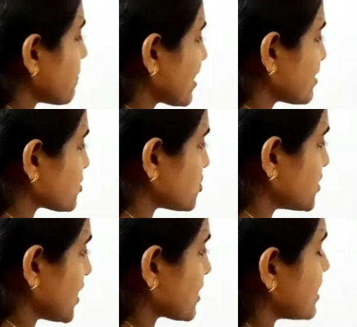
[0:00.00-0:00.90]
of
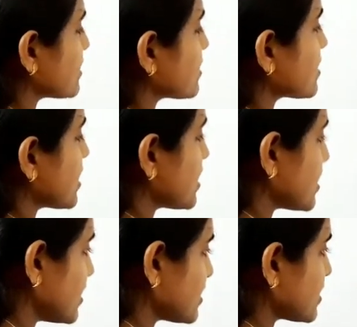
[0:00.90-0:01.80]
students. Here 3,
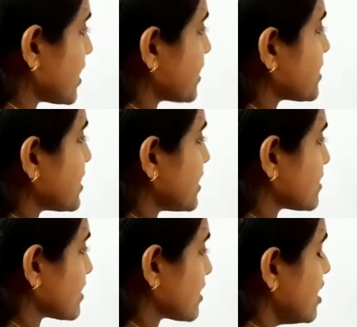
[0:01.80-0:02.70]
here 3 and here
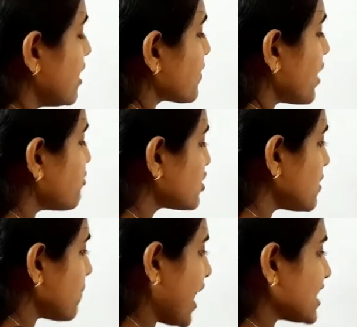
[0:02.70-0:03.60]
3. Therefore, the
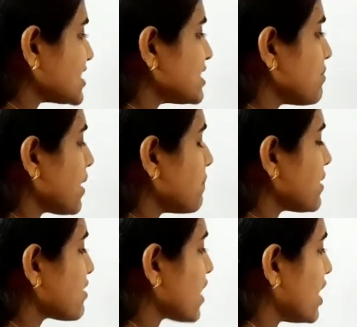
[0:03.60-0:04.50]
maximum number of
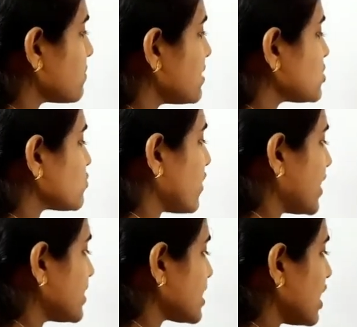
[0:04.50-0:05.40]
column is
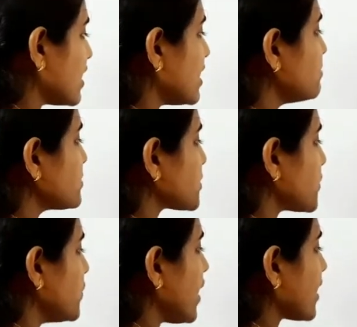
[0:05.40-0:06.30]
1 column,
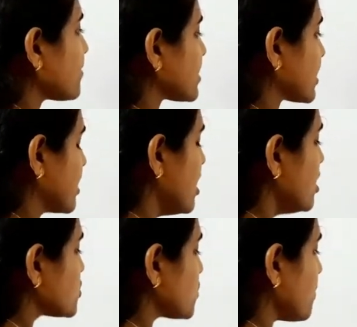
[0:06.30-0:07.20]
2 and 3.
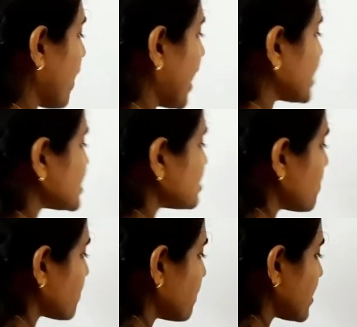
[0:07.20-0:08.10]
So, maximum
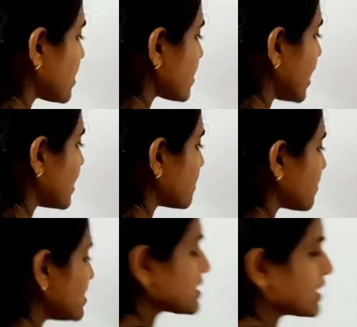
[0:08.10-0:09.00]
number of column is
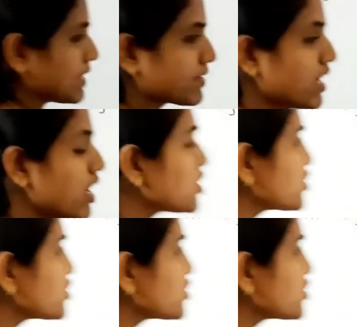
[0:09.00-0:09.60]
3. So,